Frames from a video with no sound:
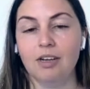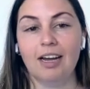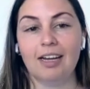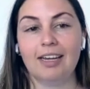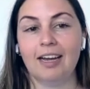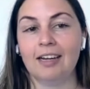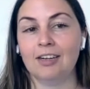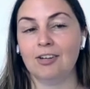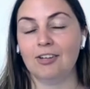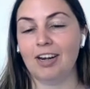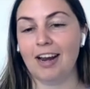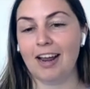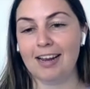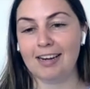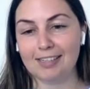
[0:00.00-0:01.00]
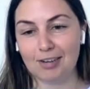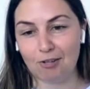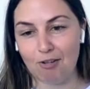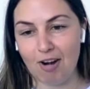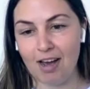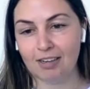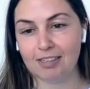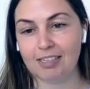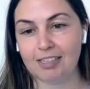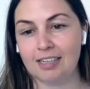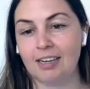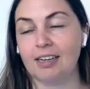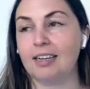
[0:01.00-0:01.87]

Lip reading: I can't create grounding.